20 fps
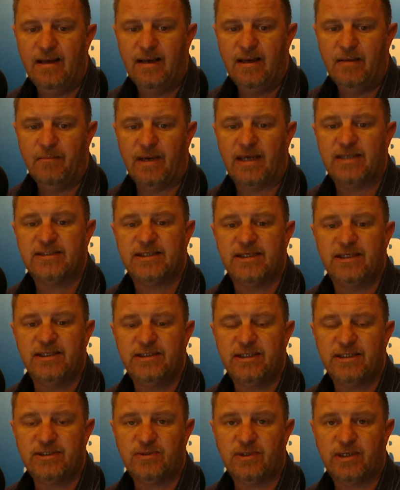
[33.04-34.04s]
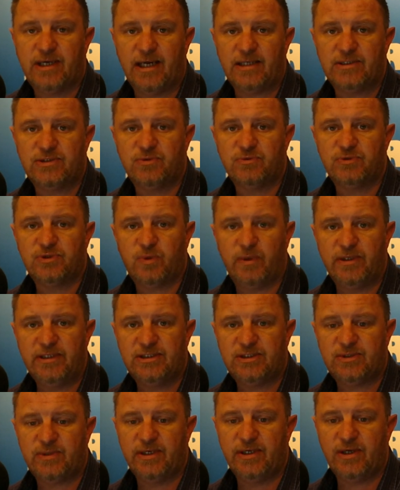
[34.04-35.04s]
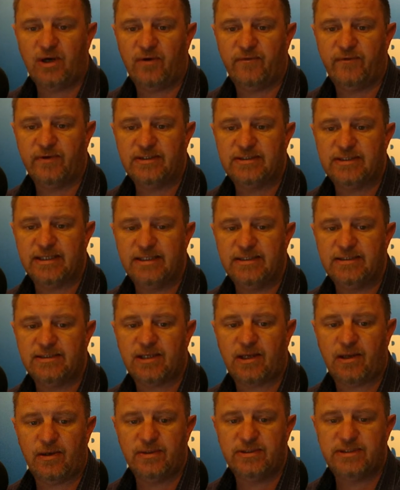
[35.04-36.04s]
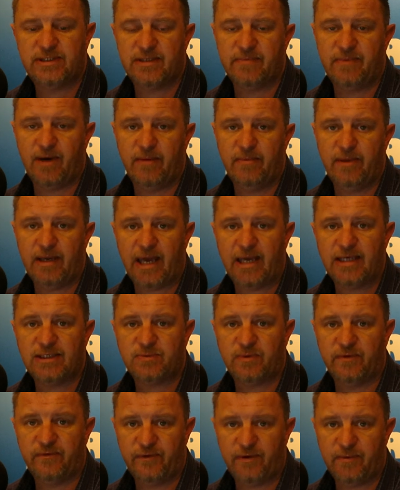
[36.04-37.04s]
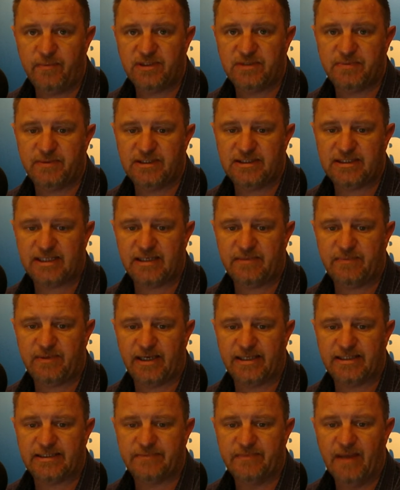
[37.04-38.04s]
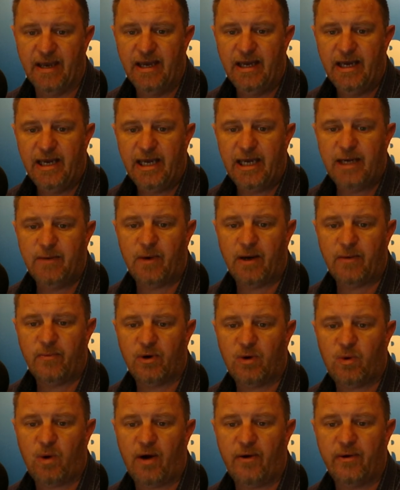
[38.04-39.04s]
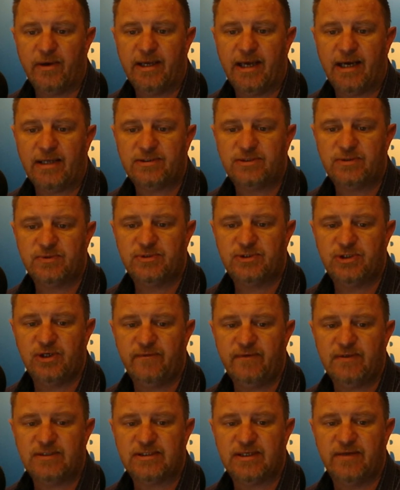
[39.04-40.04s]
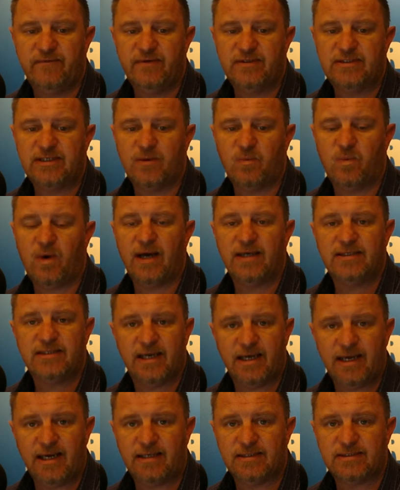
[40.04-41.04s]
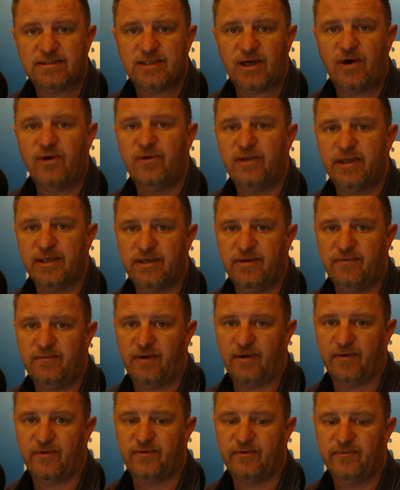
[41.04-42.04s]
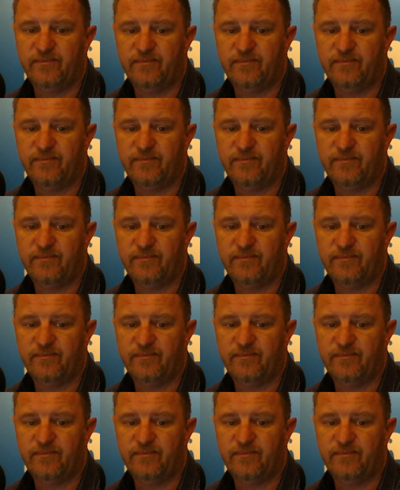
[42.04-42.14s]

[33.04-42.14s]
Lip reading: Masterton District Council's Queen Street office is closed at the moment as refurbishments take place. Anyone requiring council service can visit Waiata House on Lincoln Road.